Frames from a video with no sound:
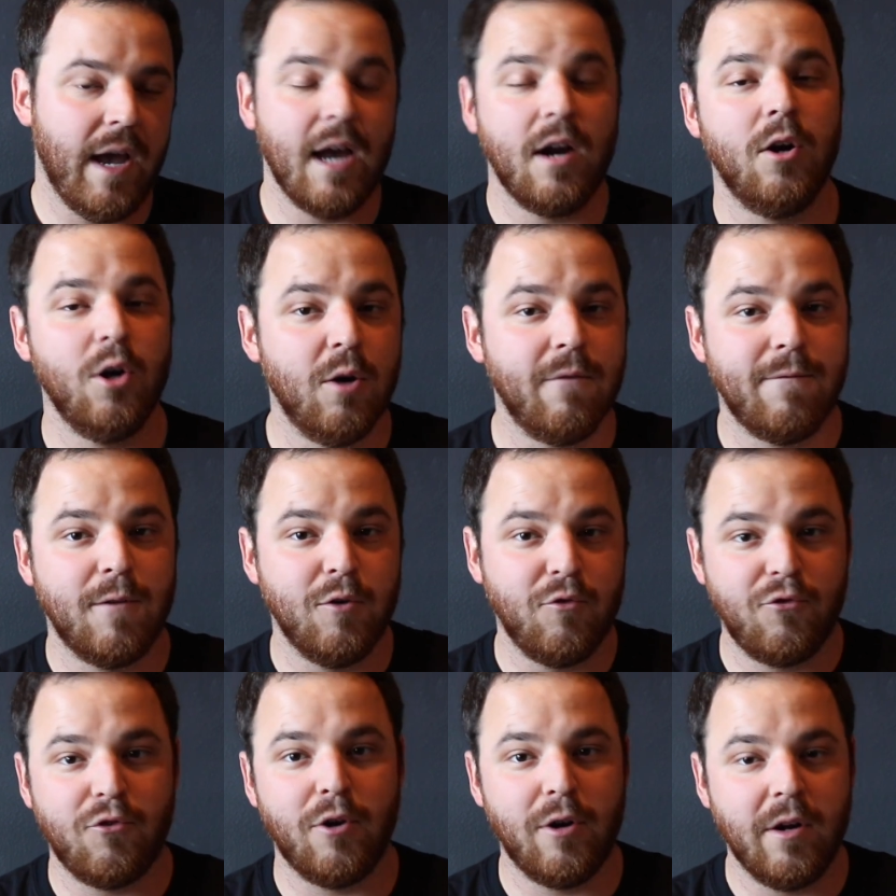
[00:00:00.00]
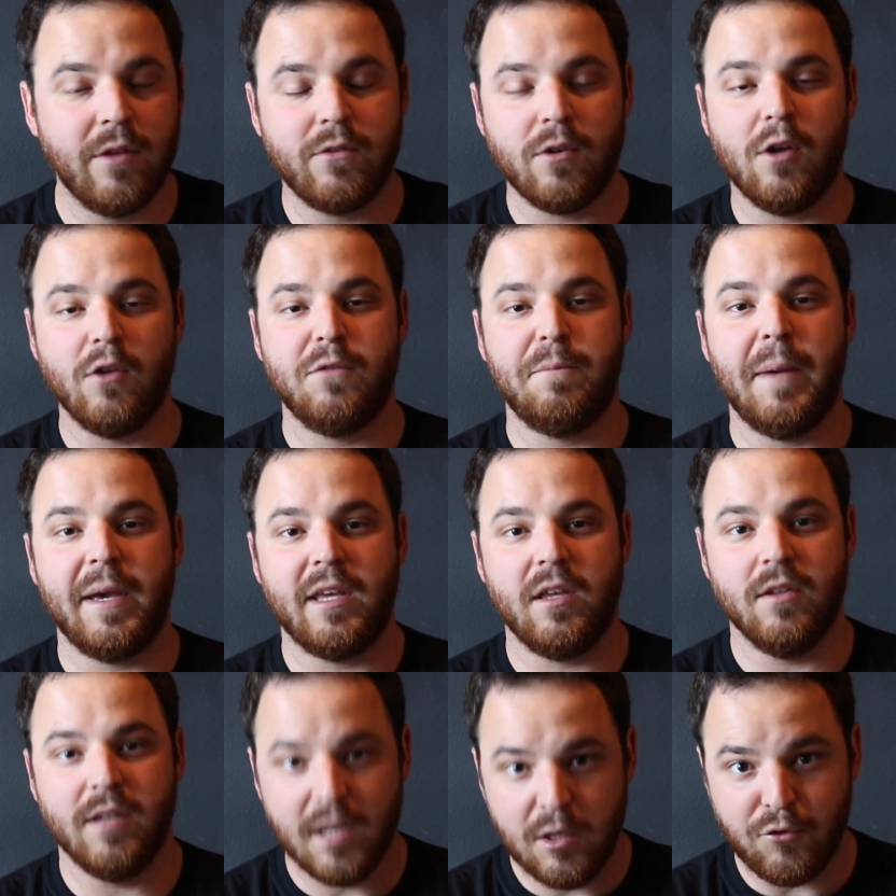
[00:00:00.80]
I don't know for sure. It's all
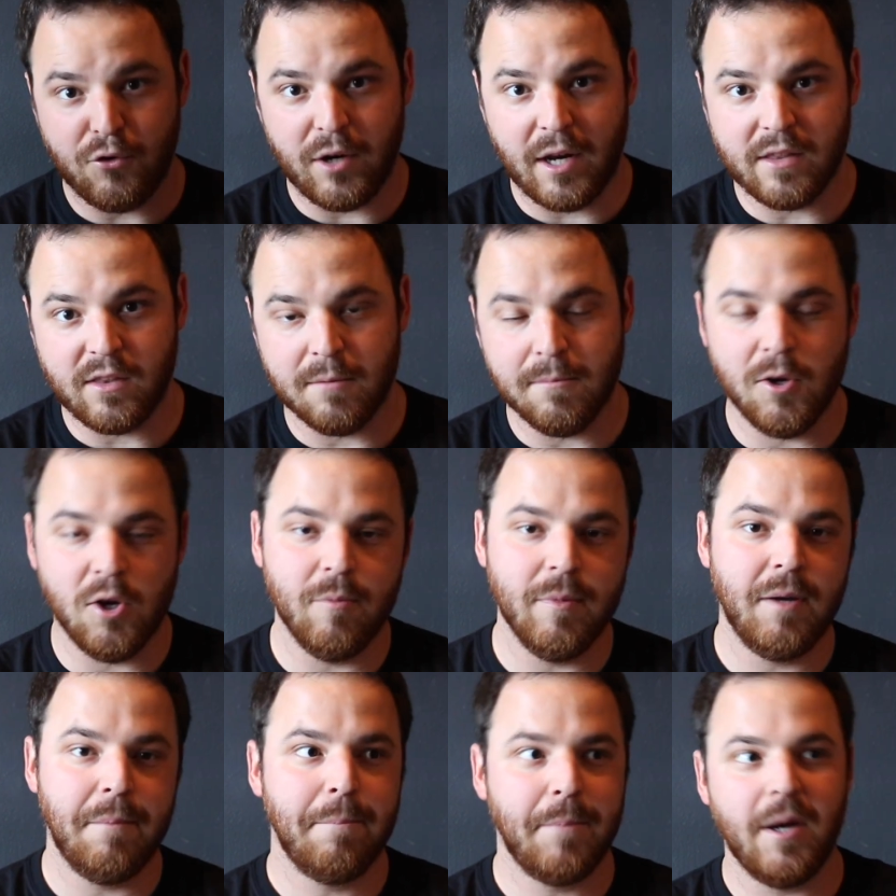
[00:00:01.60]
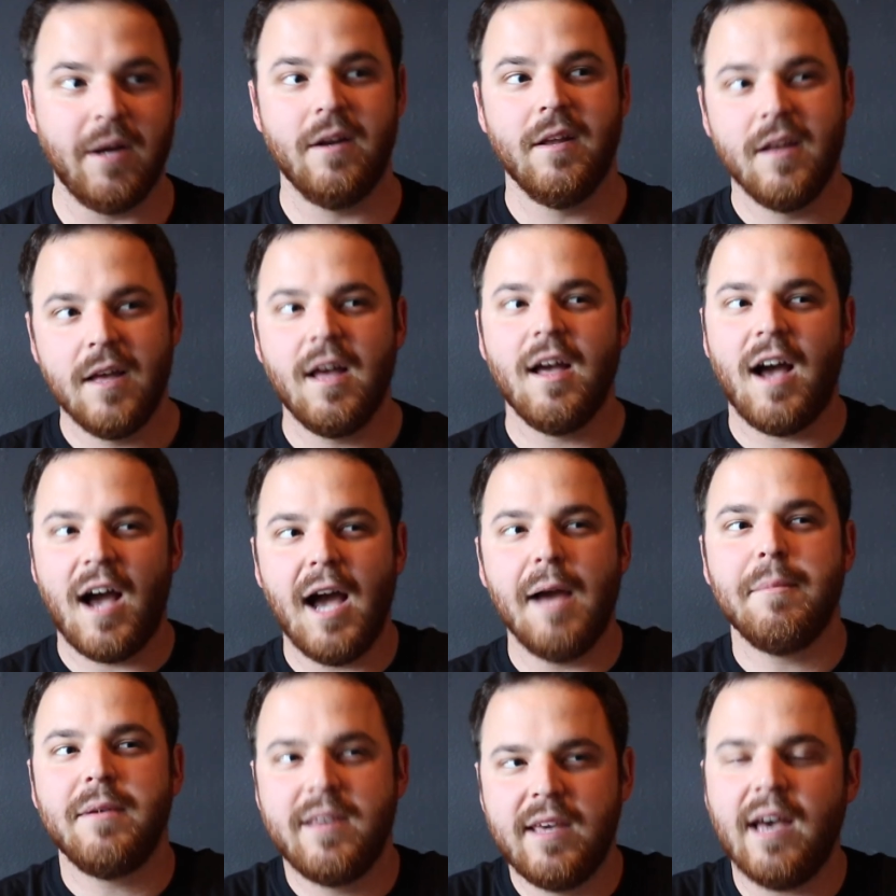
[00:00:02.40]
speculation at the moment, but
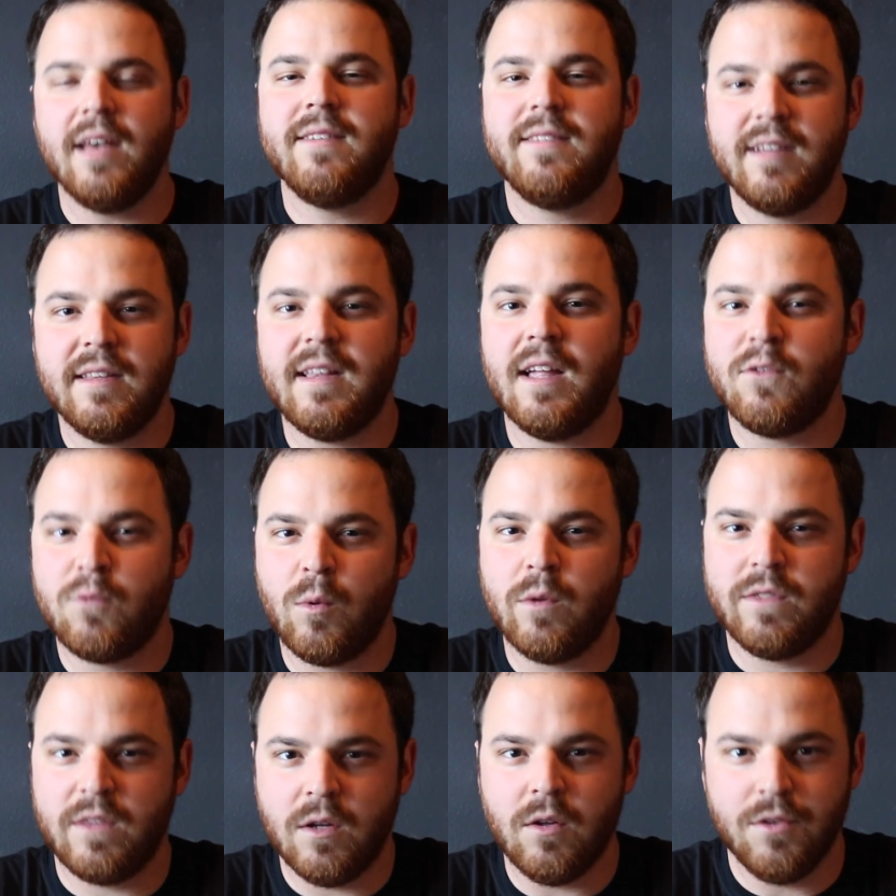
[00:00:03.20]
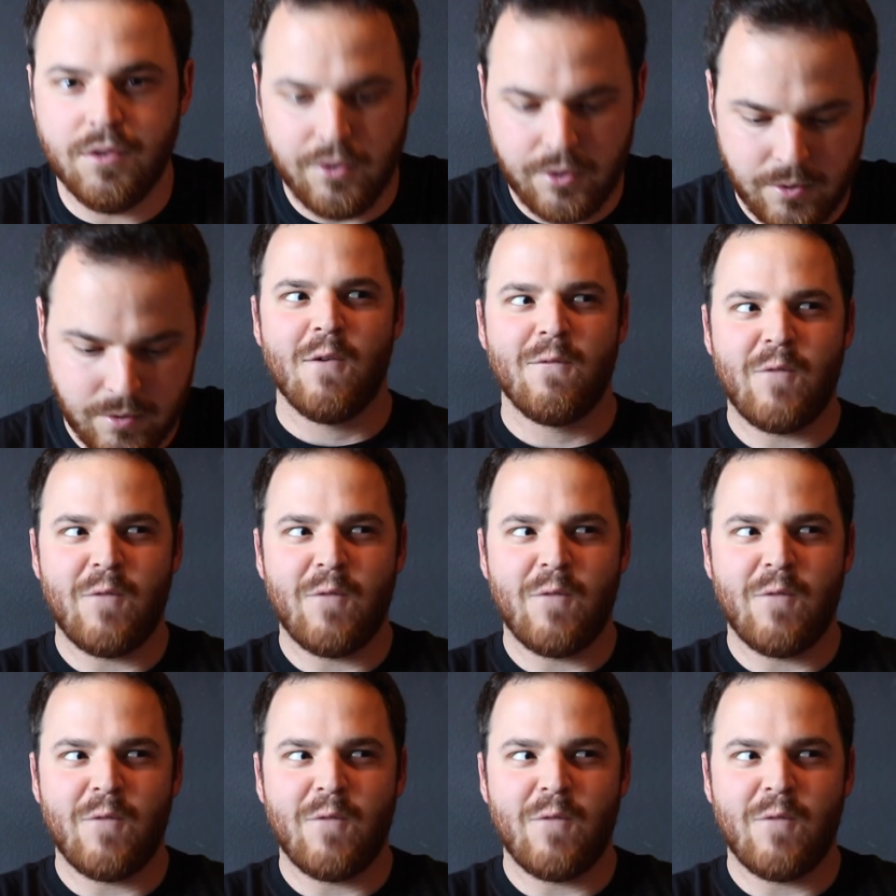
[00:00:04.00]
I'm guessing that's what they'll do.